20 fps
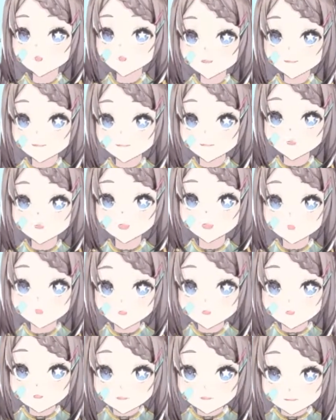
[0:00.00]
and it's
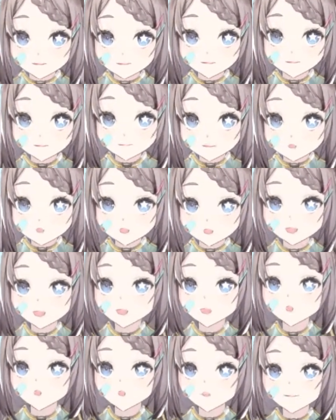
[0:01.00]
just really hard
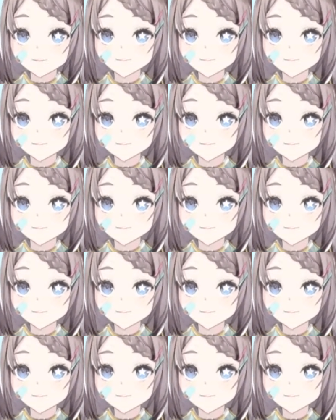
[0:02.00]
to